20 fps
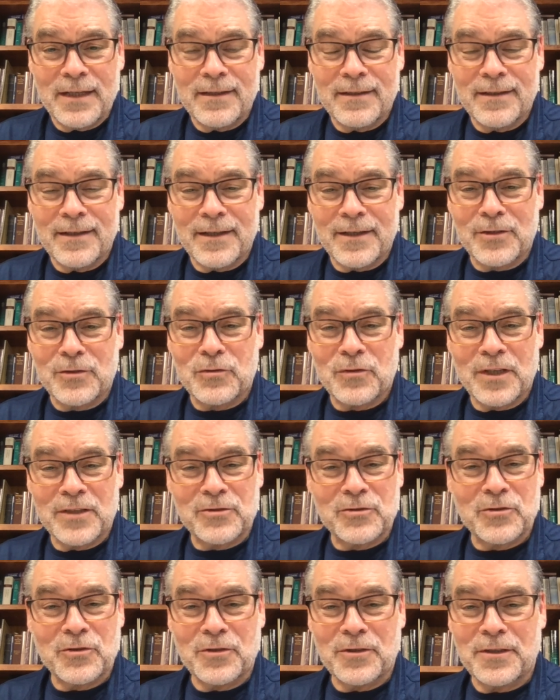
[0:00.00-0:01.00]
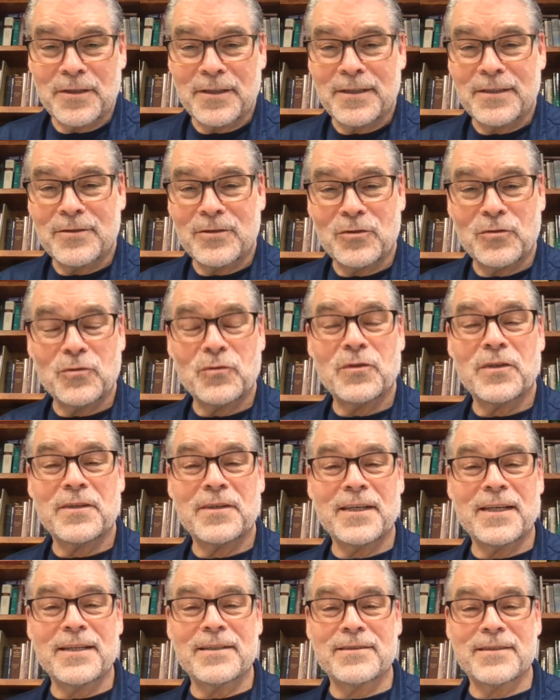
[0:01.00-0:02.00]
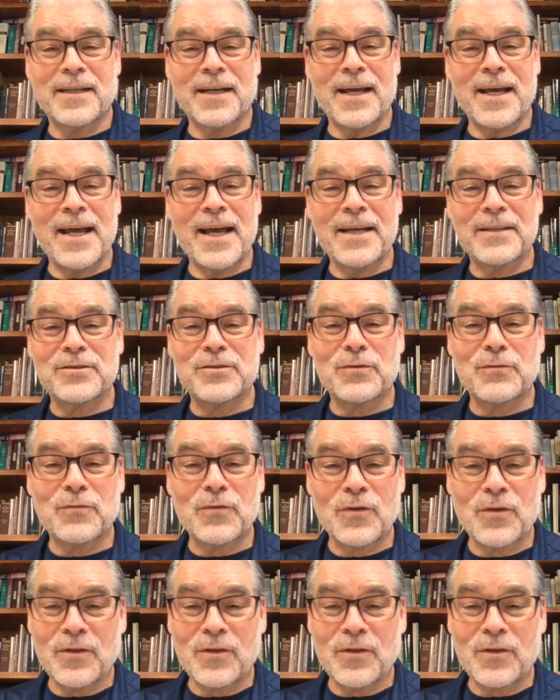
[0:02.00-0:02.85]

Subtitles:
I could trust her to do the things that I asked of her,